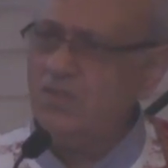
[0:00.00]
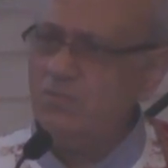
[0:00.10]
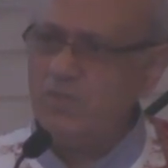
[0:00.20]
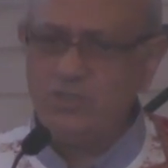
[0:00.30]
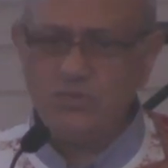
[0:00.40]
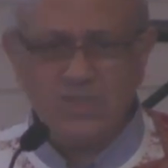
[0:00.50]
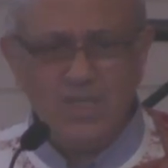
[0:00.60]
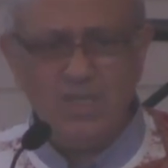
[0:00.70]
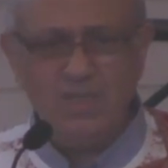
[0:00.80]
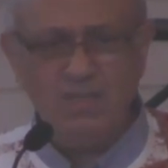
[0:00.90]
But you
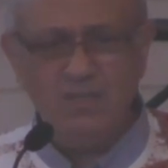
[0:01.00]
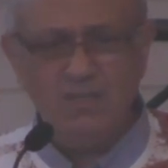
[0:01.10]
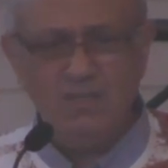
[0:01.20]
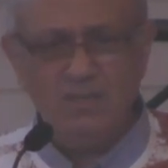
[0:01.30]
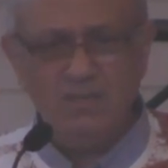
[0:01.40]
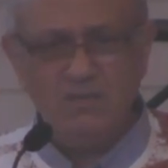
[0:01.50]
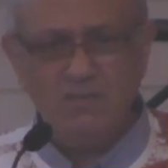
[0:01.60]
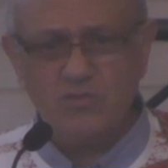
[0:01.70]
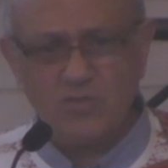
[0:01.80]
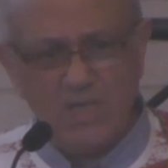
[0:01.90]
see,
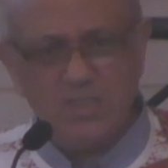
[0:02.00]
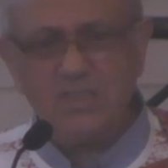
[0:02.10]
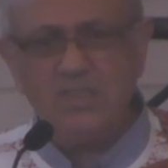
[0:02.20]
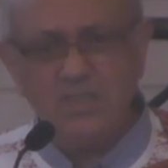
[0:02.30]
Christ